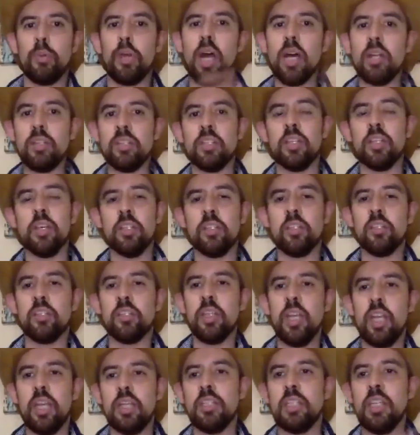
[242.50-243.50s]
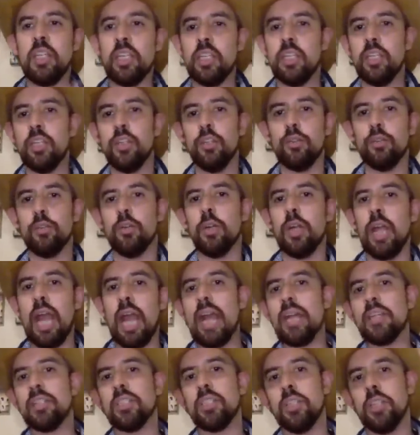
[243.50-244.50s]
process and taking you through an
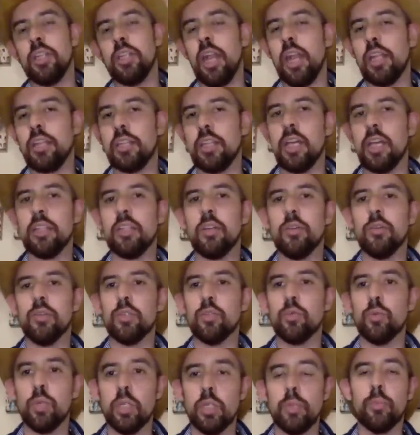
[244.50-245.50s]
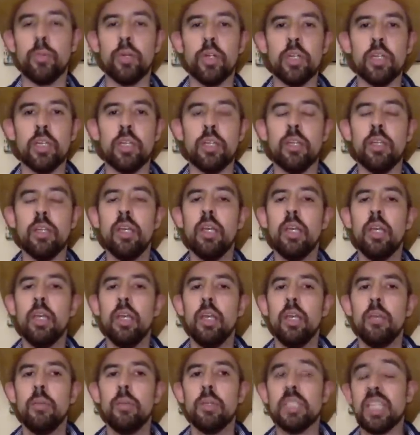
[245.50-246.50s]
action. And I thought that was really brilliant
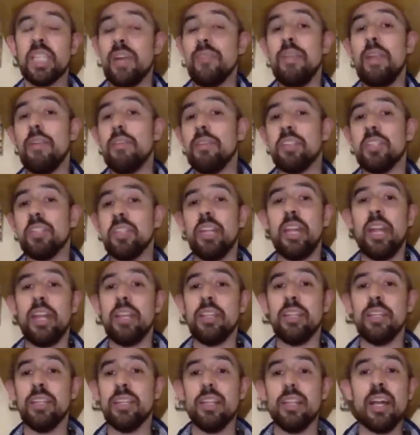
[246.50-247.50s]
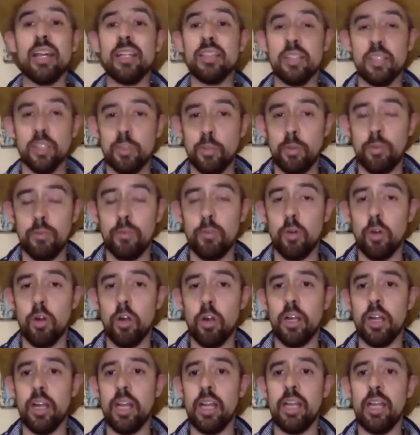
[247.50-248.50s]
because I've never seen anything like this before.
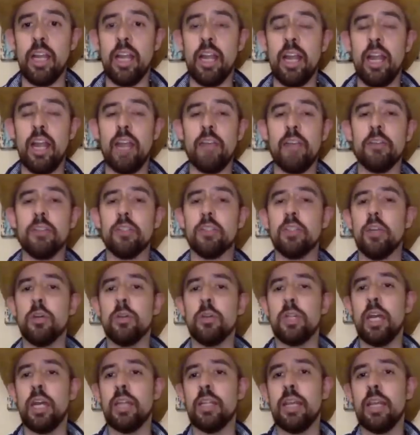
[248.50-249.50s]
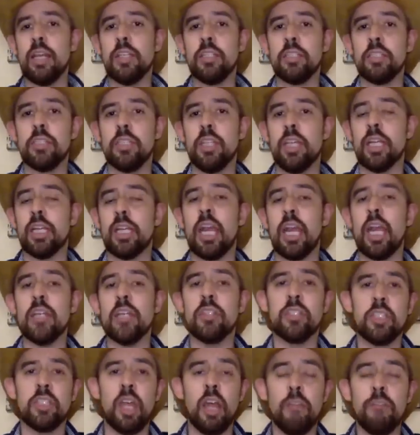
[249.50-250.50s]
And and, and I've always known that that that guys,
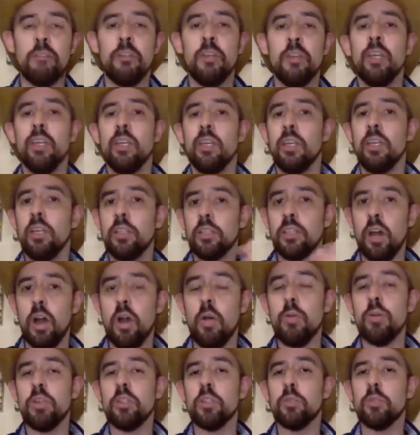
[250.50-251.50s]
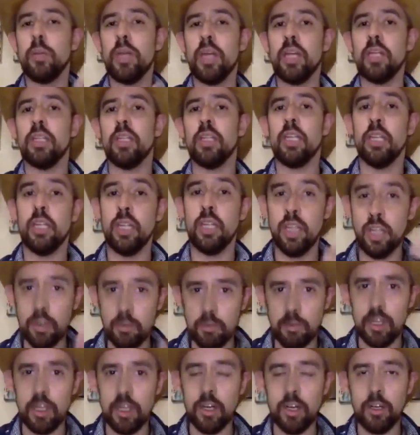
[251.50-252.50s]
Jeff has always been an
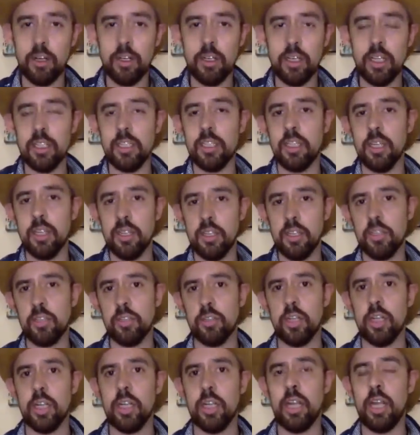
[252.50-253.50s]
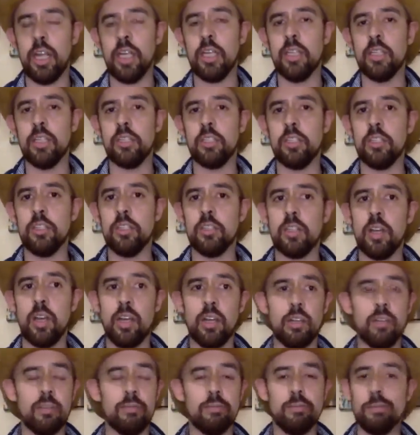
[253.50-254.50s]
innovator in the industry, and, and he's he's
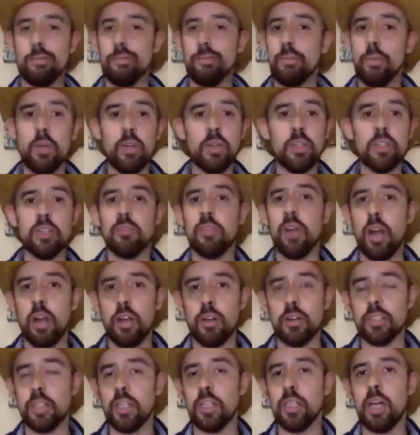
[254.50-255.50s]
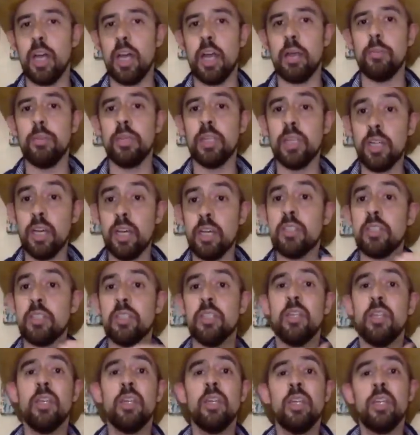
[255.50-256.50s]
done millions of dollars online
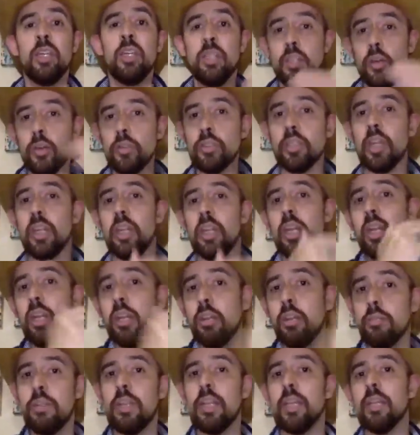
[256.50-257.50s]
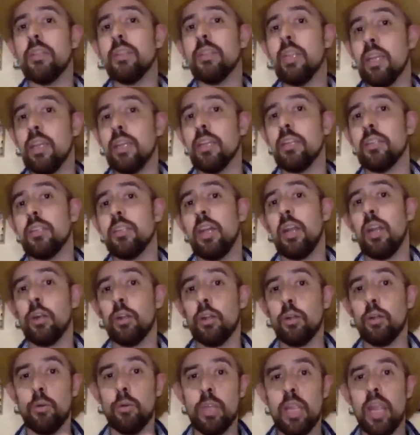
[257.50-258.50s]
because he knows how to innovate things that are
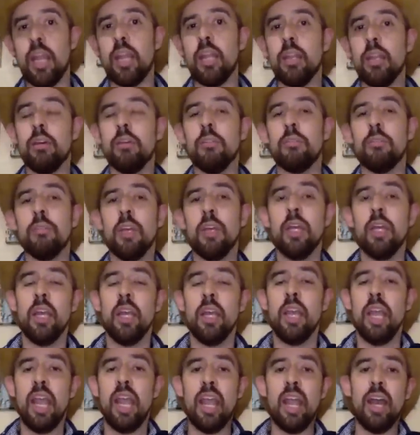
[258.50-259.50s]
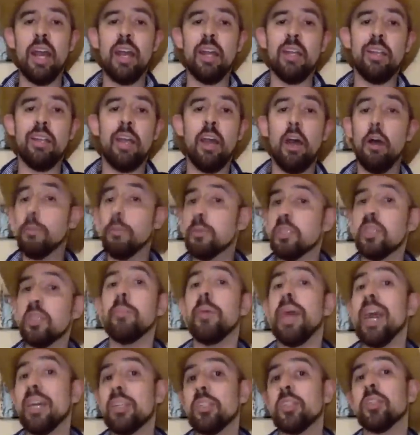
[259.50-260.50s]
creative and helps the
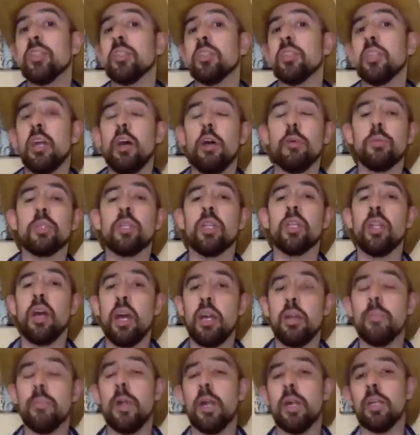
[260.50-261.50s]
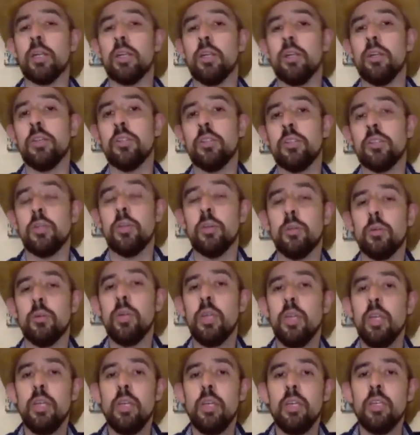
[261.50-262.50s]
masses and helps a lot of marketers. So
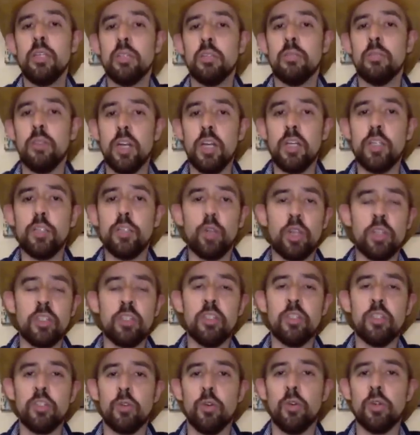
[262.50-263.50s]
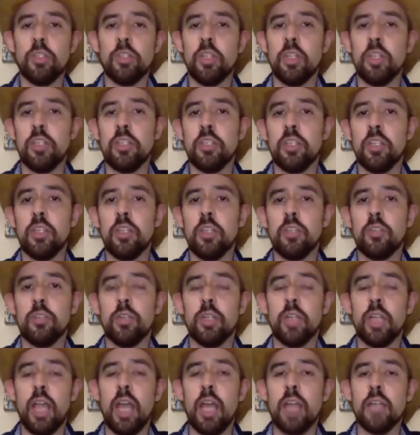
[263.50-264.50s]
he's a very trusted source in this
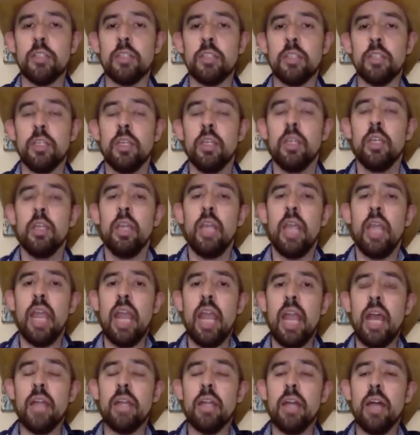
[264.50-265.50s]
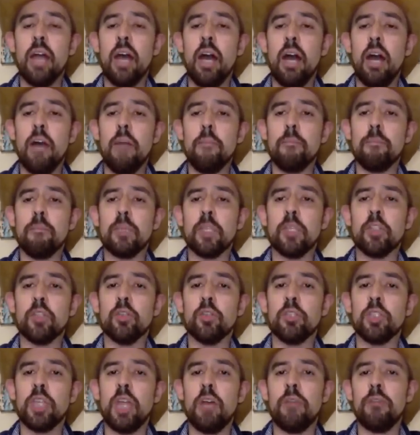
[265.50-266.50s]
industry, guys. And um,
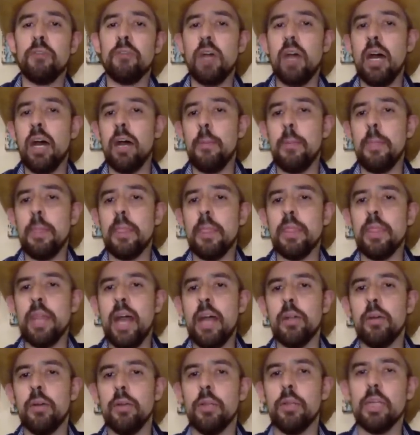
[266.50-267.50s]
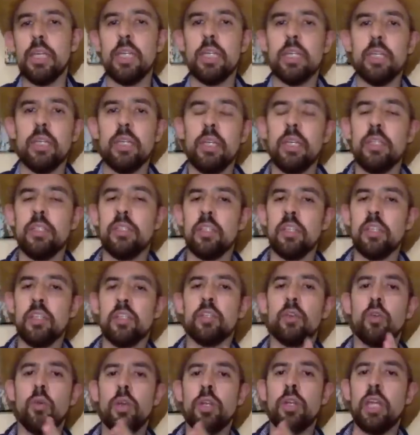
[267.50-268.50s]
so, Jeff, uh, not only is this
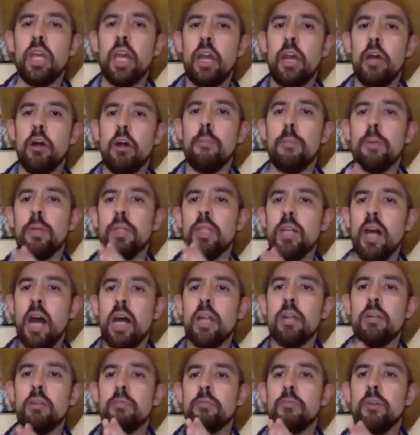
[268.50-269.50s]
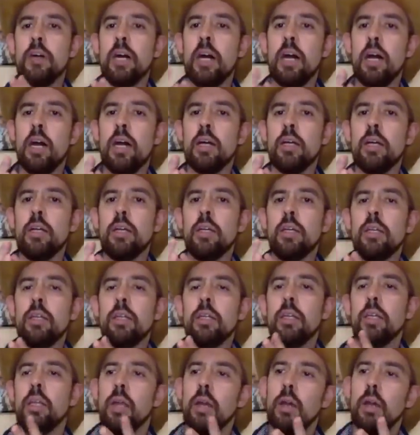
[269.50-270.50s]
going to help a lot of uh,
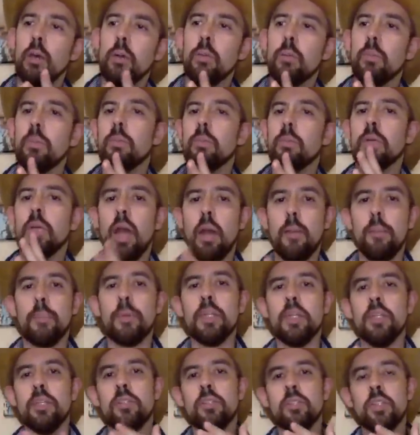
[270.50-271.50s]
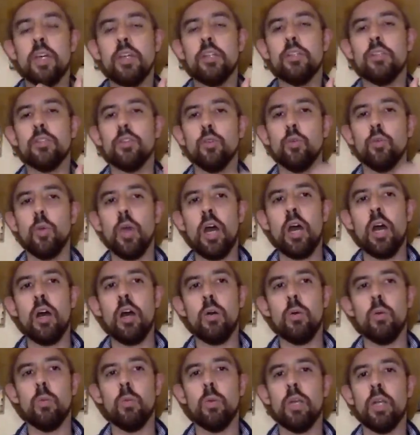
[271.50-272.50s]
you know companies uh, do
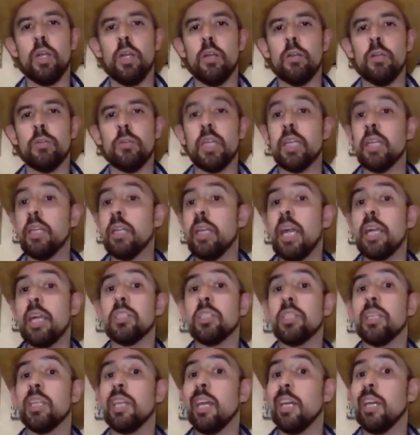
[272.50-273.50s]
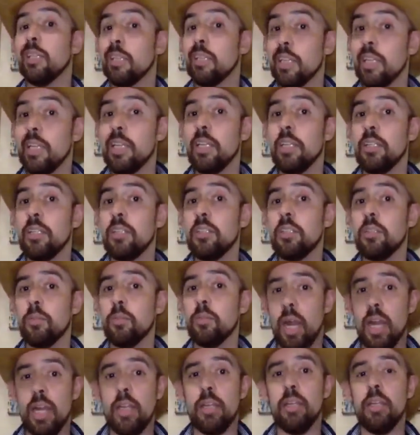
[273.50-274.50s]
well where they can actually get leads,
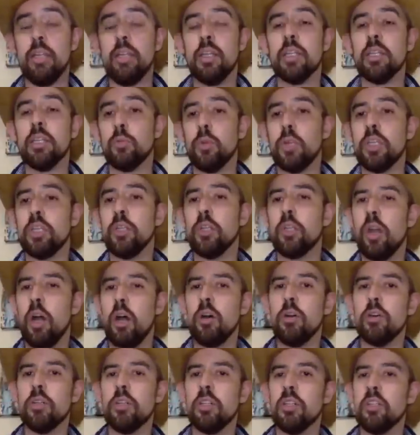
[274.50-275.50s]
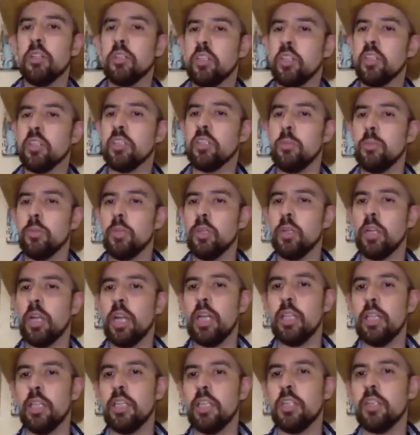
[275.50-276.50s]
right? Because when you call into the system, you're
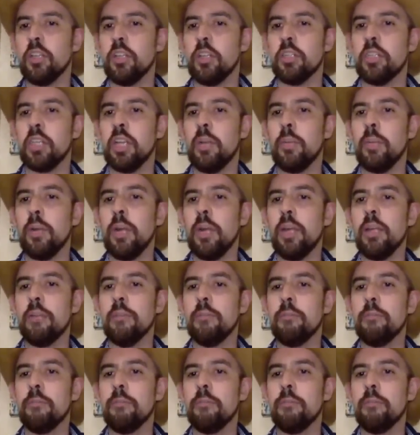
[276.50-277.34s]
getting leads all the time, right?